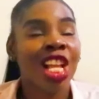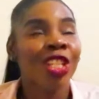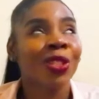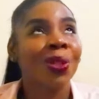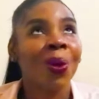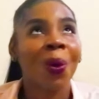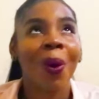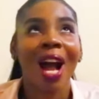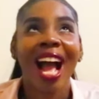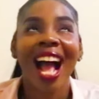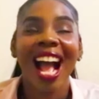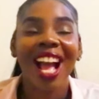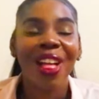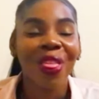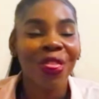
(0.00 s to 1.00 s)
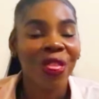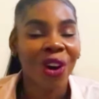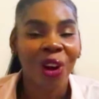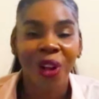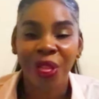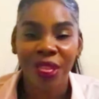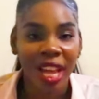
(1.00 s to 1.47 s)
So I
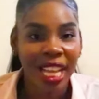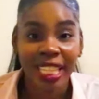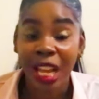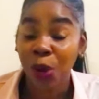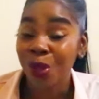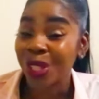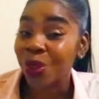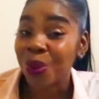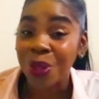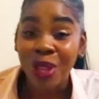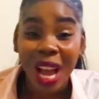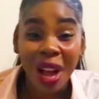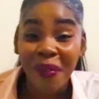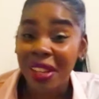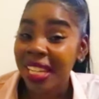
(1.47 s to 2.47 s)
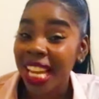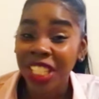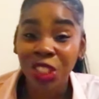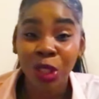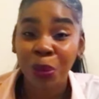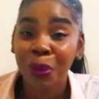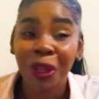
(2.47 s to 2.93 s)
thought that I was going to have a
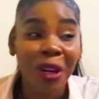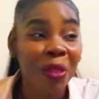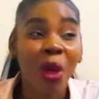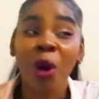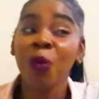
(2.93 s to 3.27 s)
natural birth.